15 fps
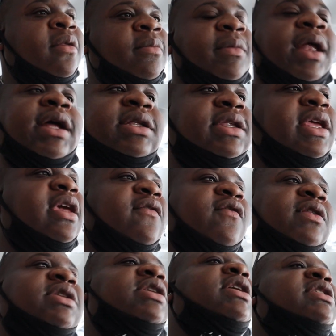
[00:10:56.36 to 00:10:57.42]
But I didn't
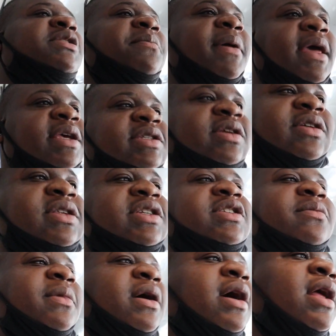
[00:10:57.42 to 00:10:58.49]
even touch base on this
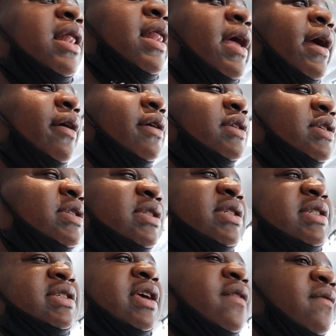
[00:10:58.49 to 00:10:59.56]
McLaren
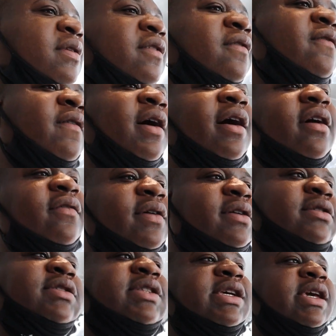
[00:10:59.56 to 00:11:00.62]
675
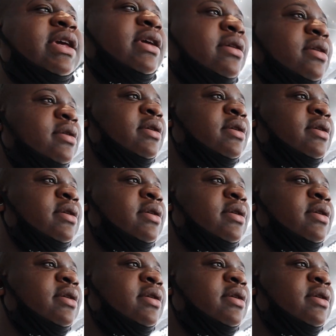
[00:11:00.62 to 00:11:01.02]
LT.